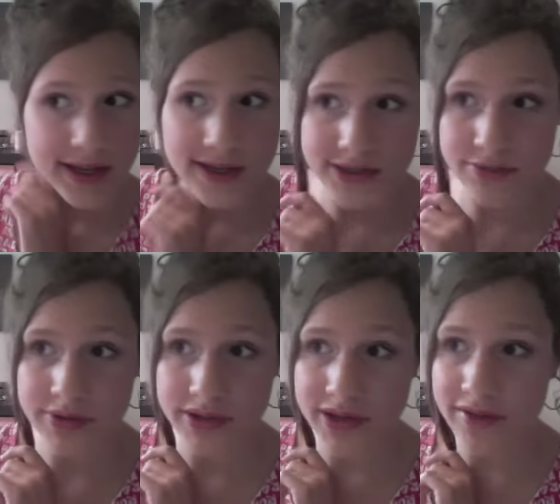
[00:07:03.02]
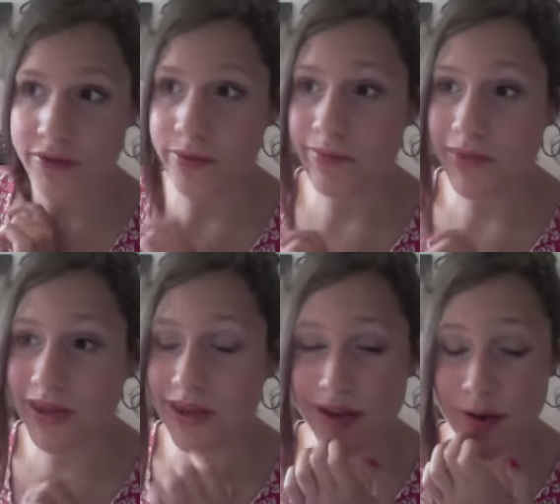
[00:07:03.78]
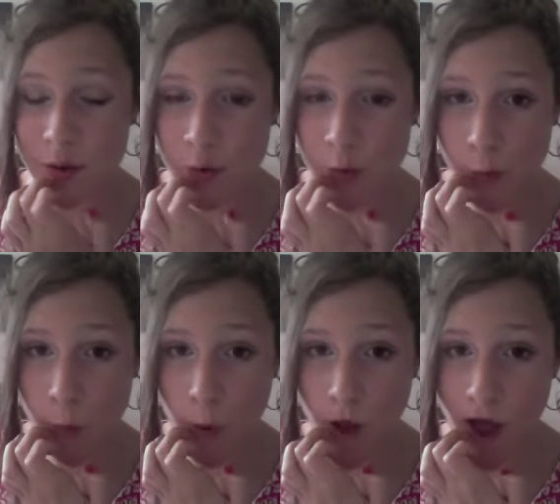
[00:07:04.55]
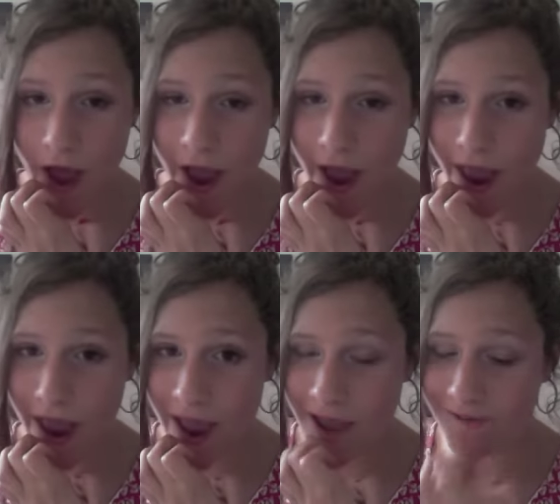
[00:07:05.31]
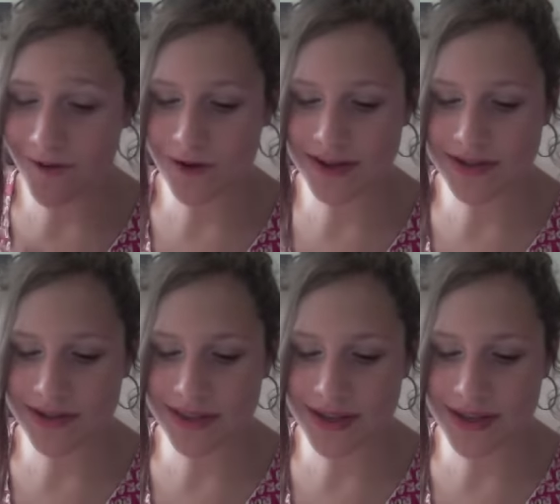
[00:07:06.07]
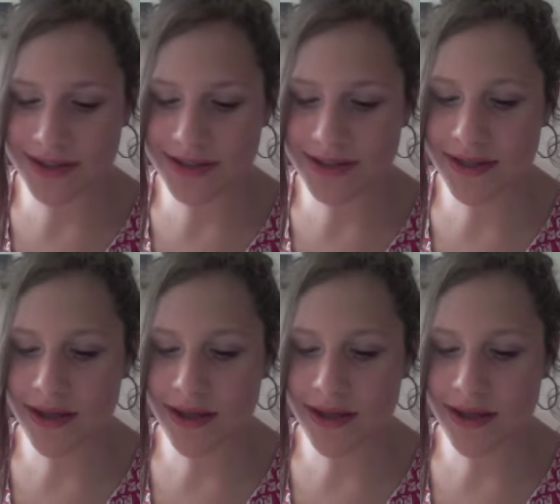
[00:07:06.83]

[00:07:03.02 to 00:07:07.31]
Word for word: has really given me a new focus on things